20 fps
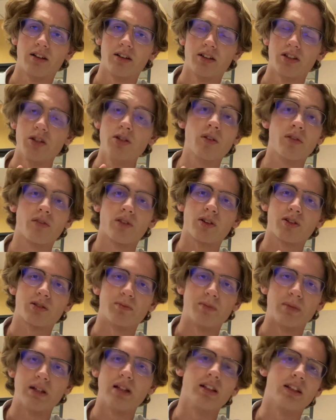
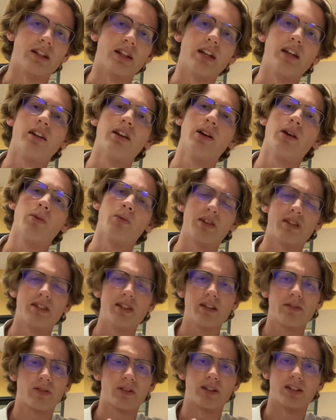universability with
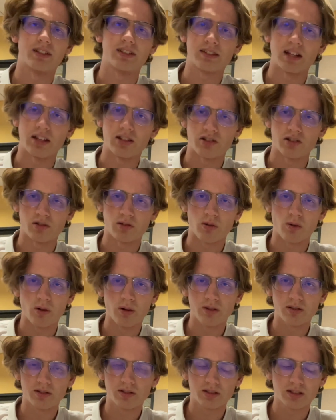different extension
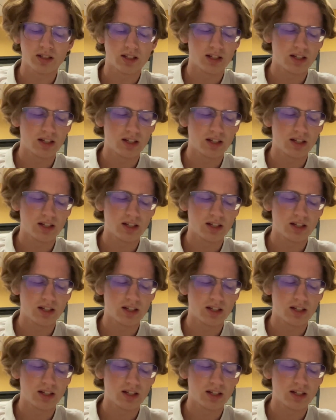cords,